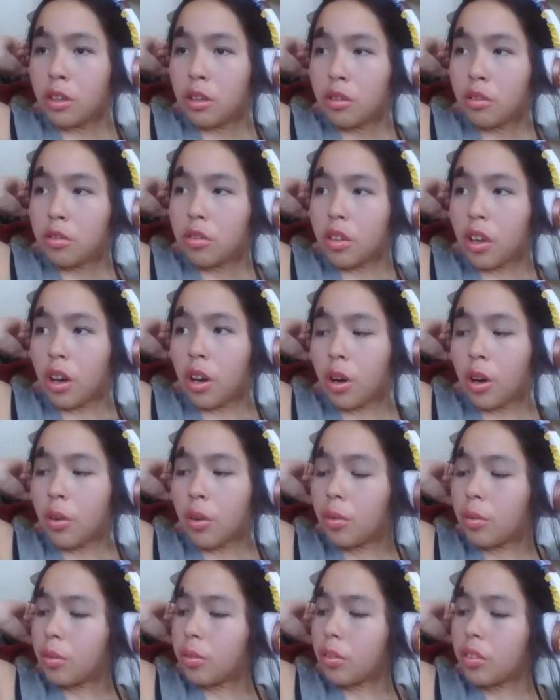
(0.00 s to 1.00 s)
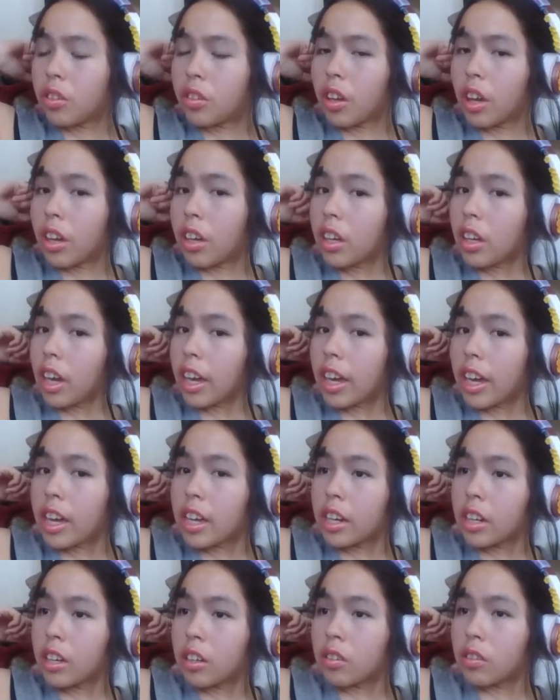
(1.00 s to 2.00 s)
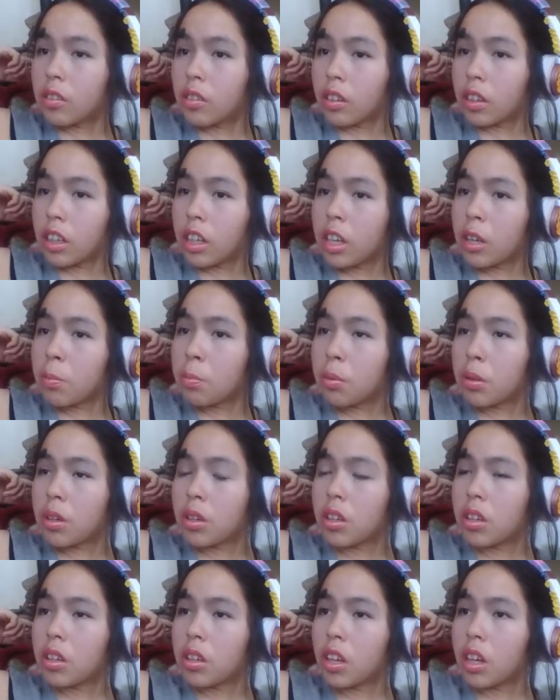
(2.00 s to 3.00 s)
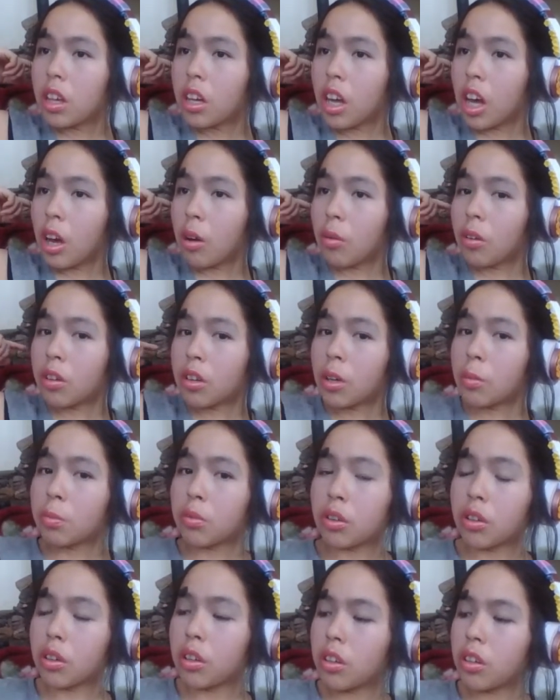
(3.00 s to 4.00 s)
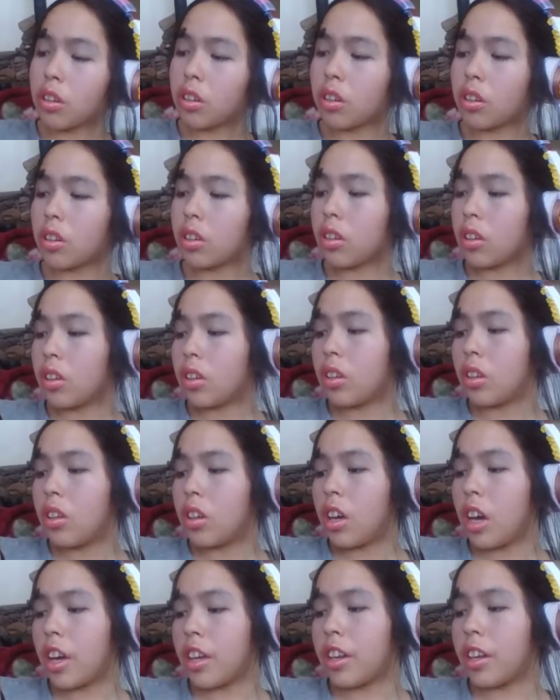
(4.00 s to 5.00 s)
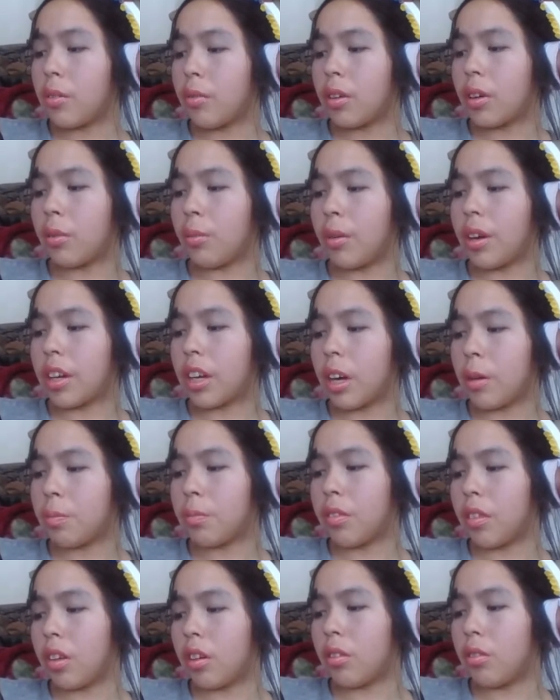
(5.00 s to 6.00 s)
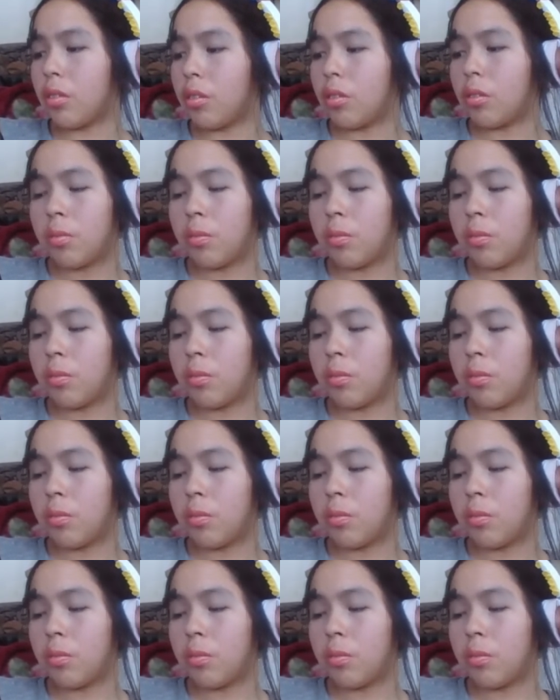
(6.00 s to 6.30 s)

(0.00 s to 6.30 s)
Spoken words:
So tonight I had a good sleep. I woke up good. I didn't want to wake up though.